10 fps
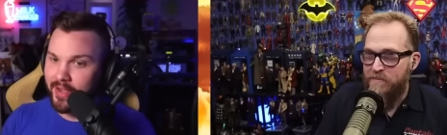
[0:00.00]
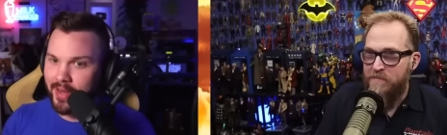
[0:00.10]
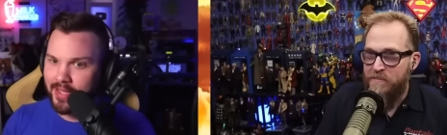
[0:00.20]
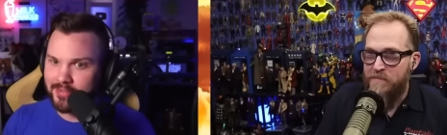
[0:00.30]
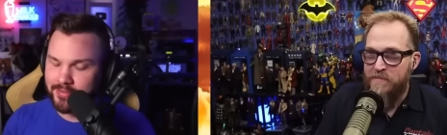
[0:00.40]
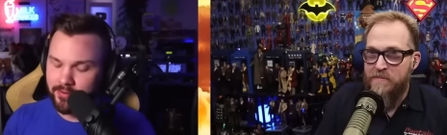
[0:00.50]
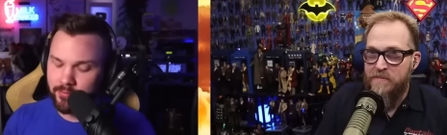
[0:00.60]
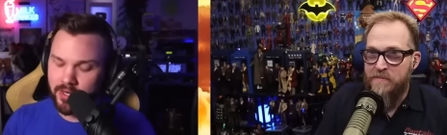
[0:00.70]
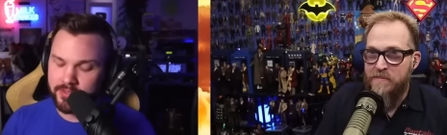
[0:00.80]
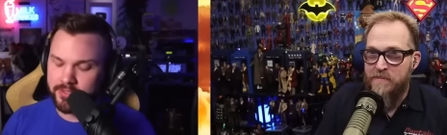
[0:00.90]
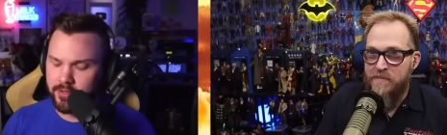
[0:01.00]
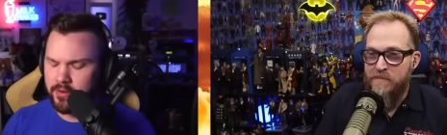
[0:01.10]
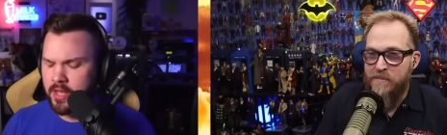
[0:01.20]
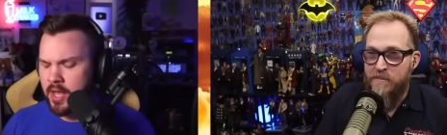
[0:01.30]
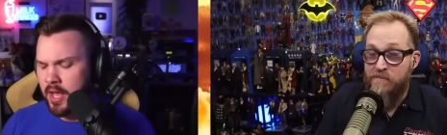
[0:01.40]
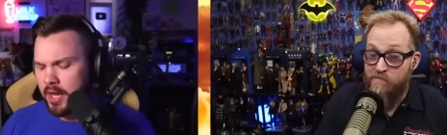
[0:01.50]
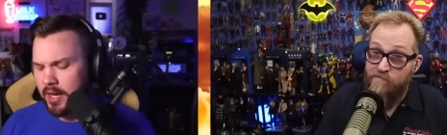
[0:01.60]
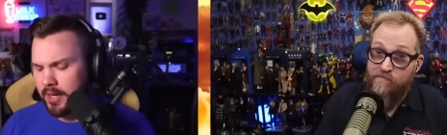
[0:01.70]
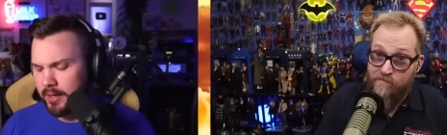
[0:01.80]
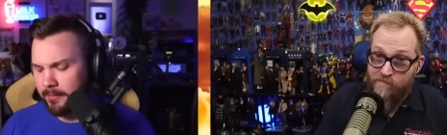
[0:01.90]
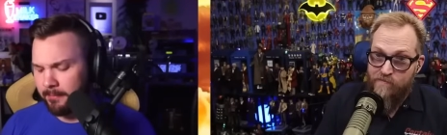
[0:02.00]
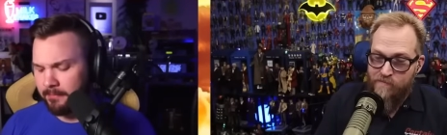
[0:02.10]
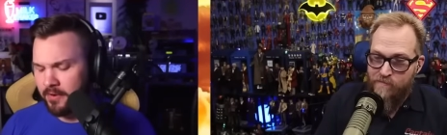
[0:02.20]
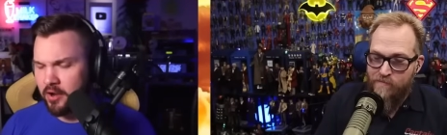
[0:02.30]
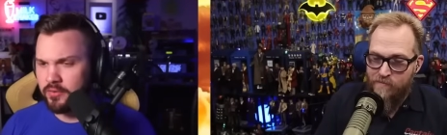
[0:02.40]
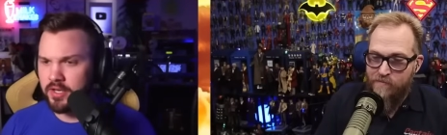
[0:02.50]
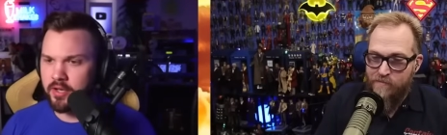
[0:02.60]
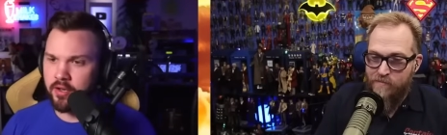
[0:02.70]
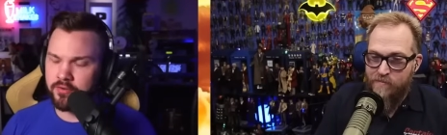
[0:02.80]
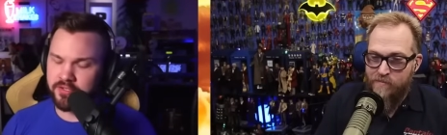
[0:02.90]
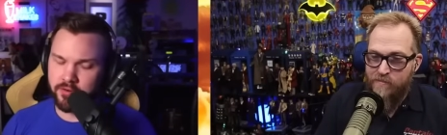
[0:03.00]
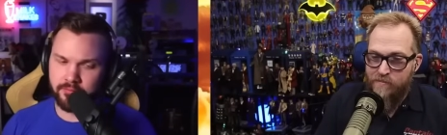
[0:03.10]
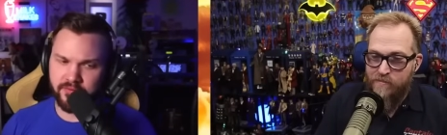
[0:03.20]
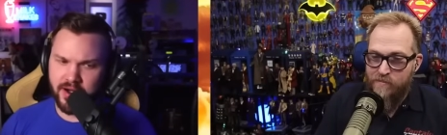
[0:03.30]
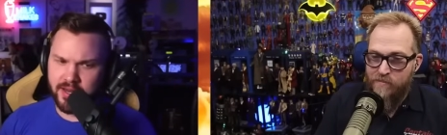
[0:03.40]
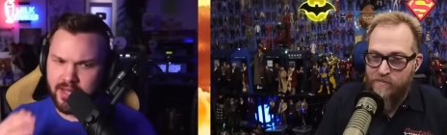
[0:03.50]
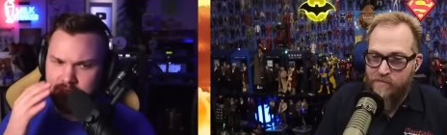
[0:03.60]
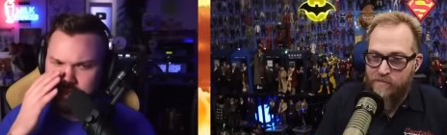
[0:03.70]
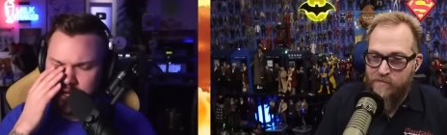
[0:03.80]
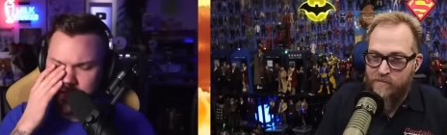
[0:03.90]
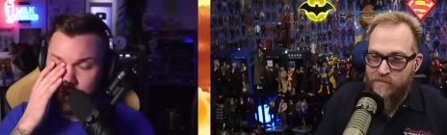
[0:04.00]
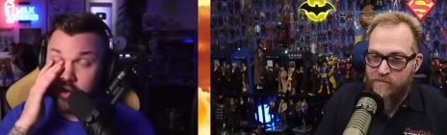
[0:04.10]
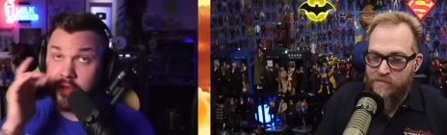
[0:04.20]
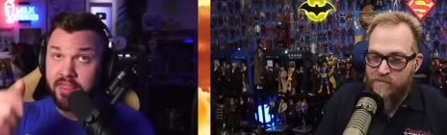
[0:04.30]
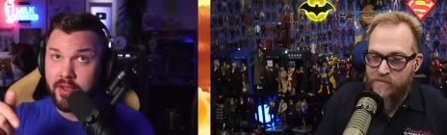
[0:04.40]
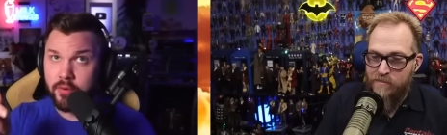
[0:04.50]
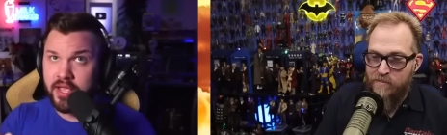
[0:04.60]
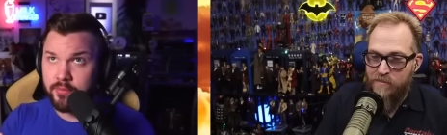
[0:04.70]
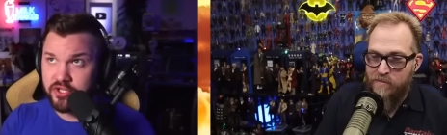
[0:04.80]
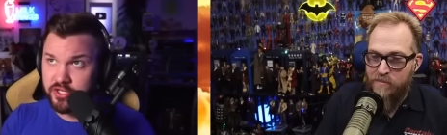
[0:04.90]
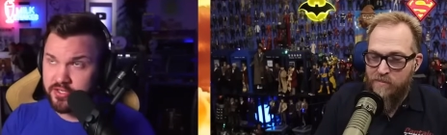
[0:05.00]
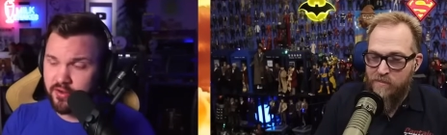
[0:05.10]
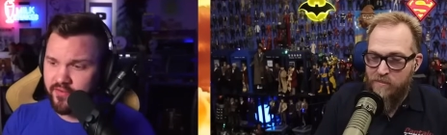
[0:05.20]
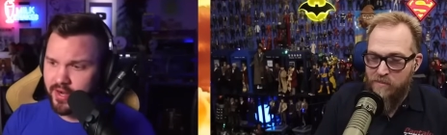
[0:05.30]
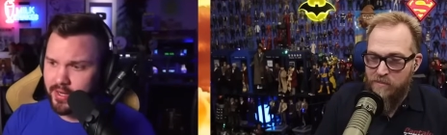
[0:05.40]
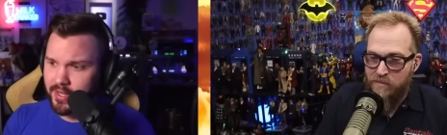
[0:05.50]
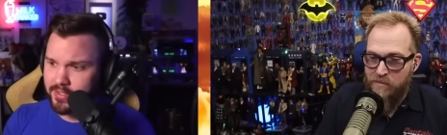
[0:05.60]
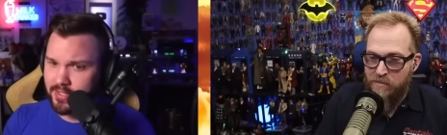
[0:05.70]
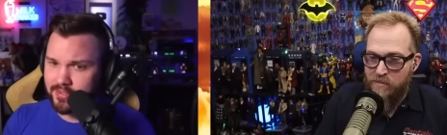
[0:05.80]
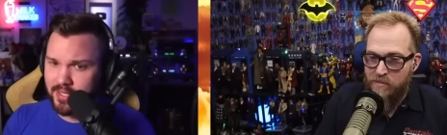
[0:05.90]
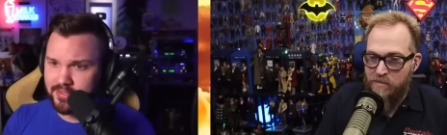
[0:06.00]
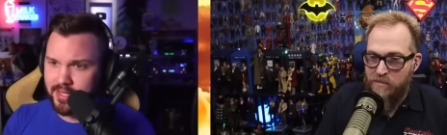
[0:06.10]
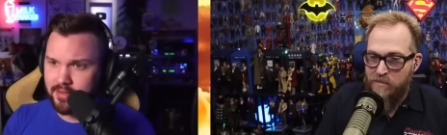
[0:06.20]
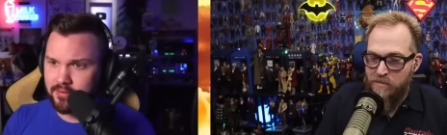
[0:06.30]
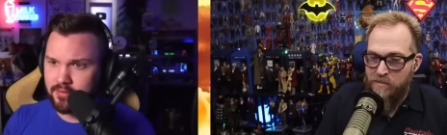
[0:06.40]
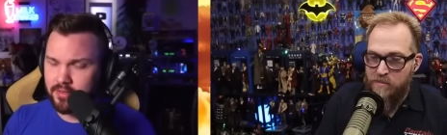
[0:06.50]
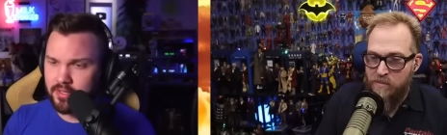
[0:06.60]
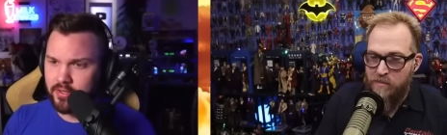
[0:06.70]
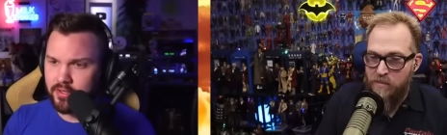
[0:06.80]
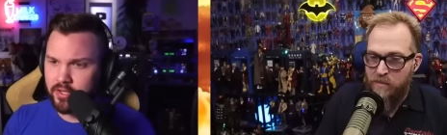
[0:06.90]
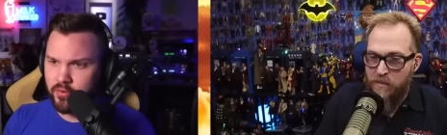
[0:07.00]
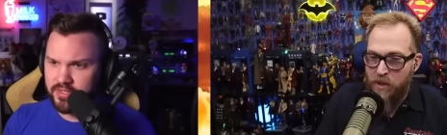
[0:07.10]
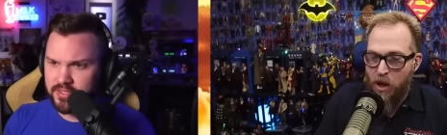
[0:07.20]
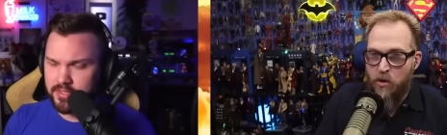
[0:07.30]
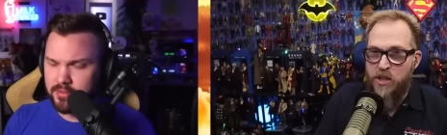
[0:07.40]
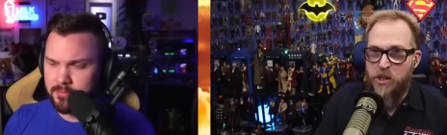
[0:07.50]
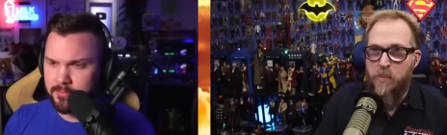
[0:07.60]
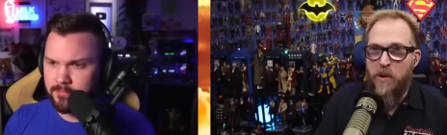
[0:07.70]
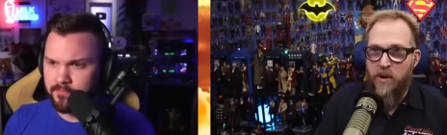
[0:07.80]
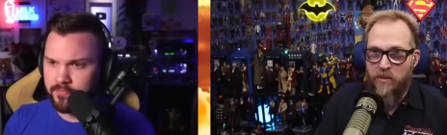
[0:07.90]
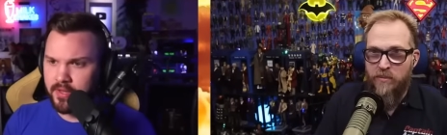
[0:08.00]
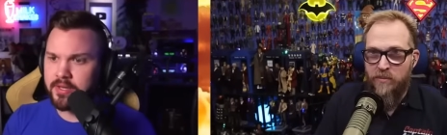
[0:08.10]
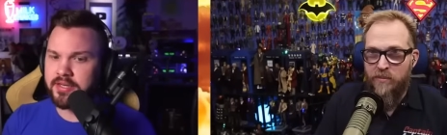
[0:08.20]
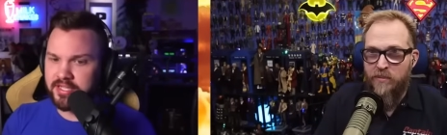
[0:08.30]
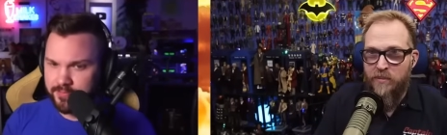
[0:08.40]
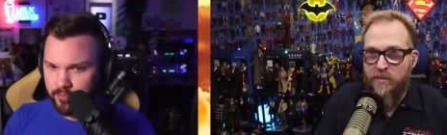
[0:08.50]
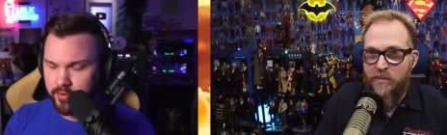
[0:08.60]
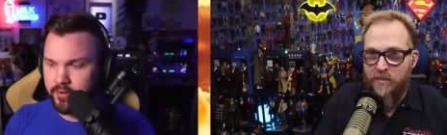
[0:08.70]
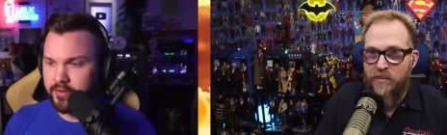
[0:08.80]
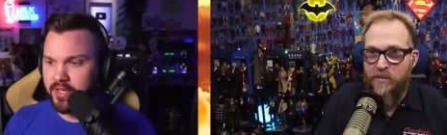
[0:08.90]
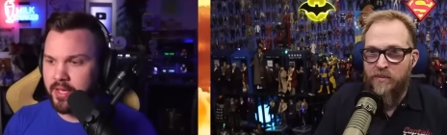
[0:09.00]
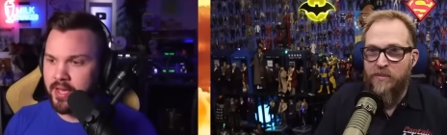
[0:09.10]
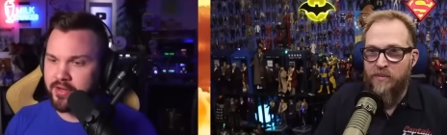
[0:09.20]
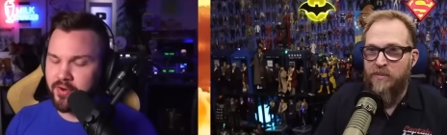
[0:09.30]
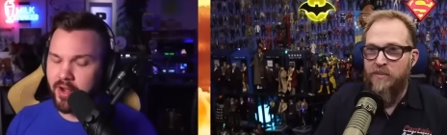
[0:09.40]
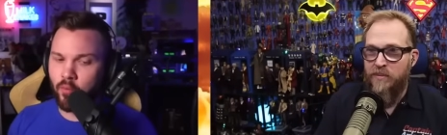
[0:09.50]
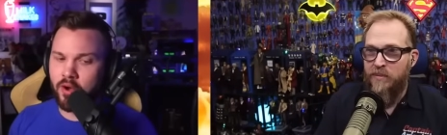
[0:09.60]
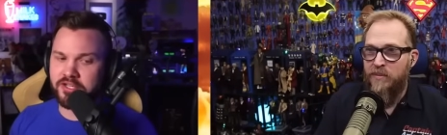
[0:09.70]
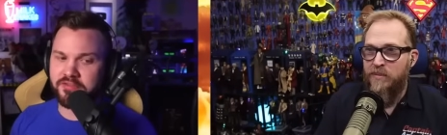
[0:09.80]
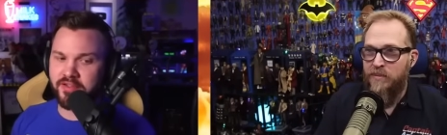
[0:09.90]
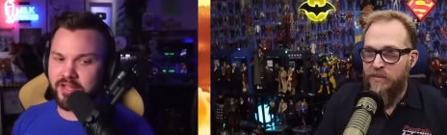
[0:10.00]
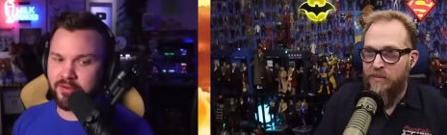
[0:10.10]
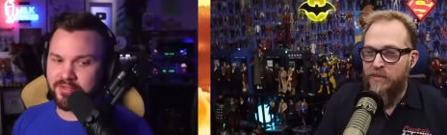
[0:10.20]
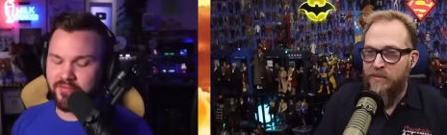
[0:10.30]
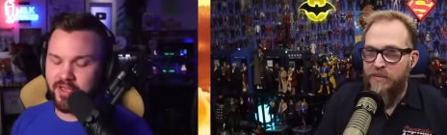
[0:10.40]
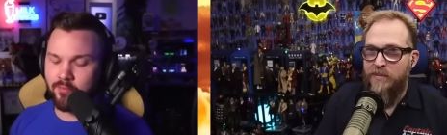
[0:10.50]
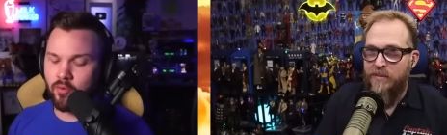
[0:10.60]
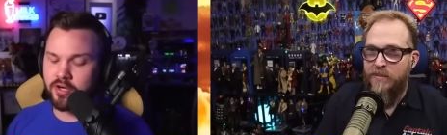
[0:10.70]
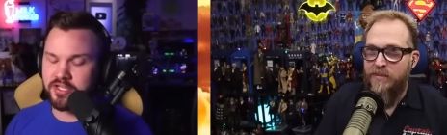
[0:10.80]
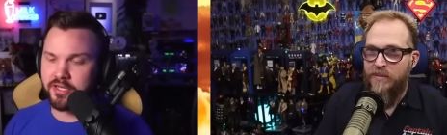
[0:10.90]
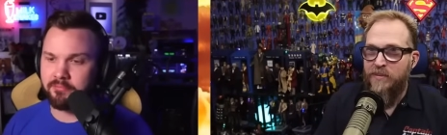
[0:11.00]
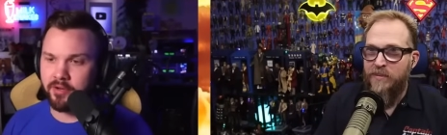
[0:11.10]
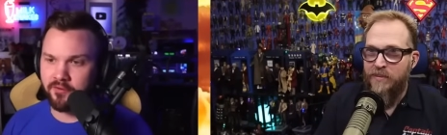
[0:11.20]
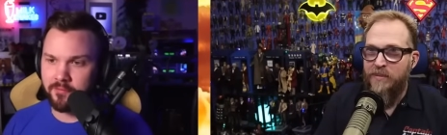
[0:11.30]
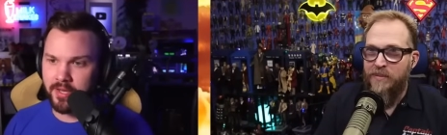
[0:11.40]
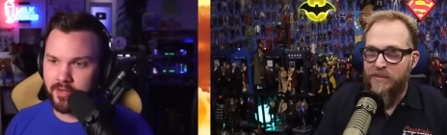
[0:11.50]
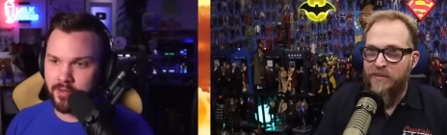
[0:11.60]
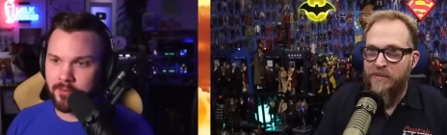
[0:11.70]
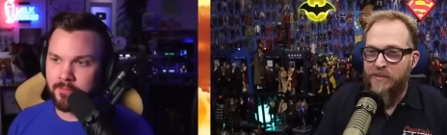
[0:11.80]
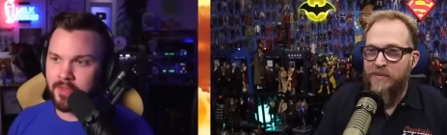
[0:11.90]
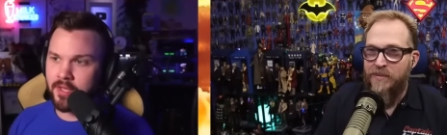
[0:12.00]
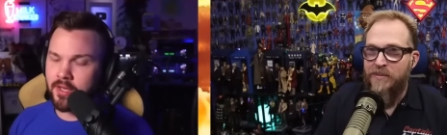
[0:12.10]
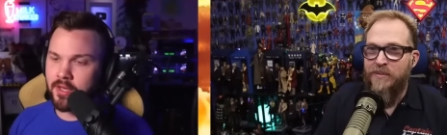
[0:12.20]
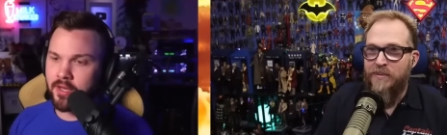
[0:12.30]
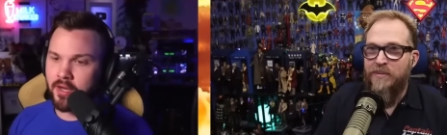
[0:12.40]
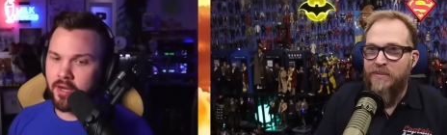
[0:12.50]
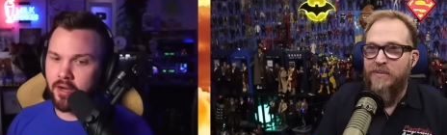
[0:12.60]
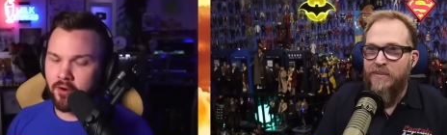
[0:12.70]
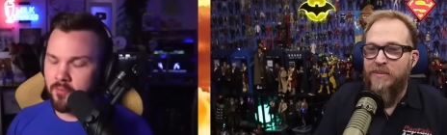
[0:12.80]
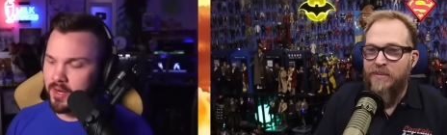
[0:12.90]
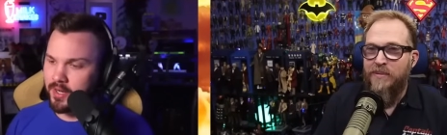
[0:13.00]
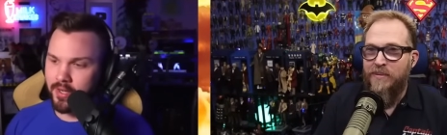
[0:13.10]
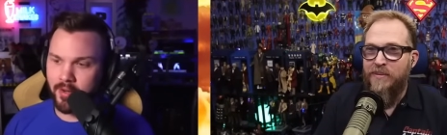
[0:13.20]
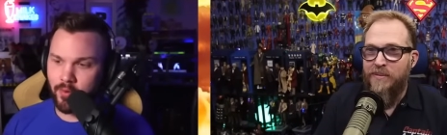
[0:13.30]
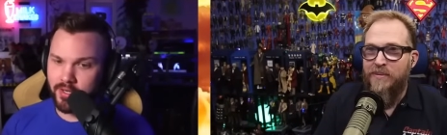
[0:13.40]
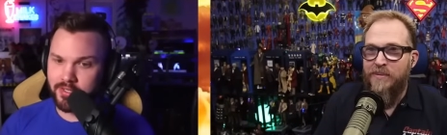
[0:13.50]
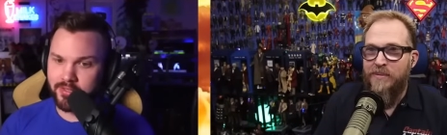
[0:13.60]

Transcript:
Speaker 1: they got asses on them, right? So, um, who who's on Friday Night Tights? Or no, they were. He was just on Friday Night Tights last night. Who is it? Oh, Disparu. Disparu. Yeah, dude. I watched videos of him watching MILF Manor. Oh my god, what a